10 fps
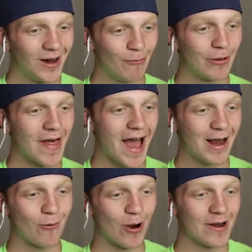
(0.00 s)
Where the
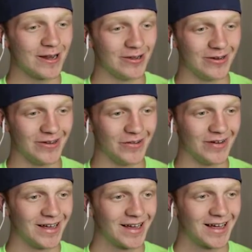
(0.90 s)
heck were you, dude? I
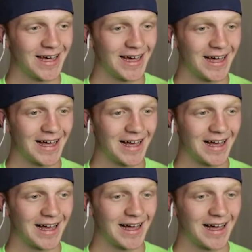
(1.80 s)
was in a waterfall.